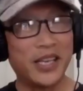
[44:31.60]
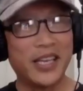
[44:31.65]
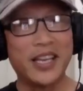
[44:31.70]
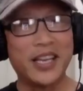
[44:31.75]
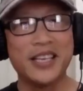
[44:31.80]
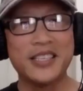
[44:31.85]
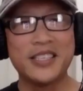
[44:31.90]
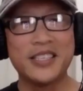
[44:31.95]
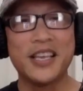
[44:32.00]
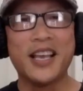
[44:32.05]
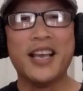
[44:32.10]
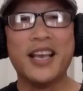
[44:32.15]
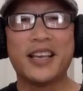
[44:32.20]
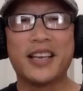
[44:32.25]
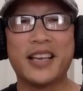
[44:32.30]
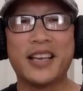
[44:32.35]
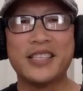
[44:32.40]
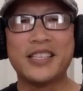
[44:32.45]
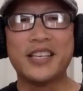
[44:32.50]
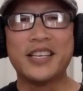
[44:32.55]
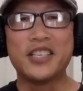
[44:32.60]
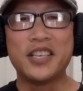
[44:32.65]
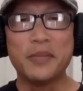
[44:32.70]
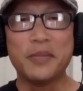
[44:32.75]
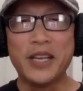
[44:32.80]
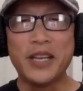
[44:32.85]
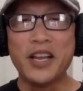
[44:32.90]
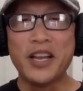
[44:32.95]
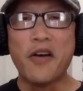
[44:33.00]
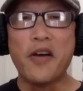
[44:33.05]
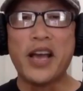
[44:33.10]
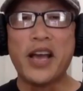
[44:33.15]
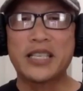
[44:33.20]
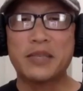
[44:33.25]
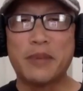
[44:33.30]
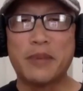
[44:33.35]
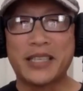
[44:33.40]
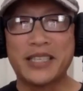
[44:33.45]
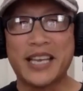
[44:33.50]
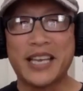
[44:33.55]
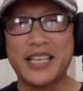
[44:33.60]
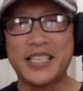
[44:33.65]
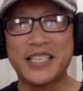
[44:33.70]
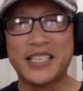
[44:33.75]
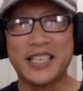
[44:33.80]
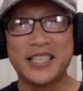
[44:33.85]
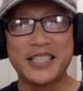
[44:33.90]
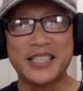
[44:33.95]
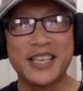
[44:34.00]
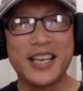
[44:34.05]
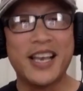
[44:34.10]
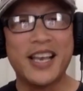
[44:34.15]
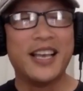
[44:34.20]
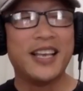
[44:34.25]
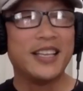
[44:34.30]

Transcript: because because there should be no expectations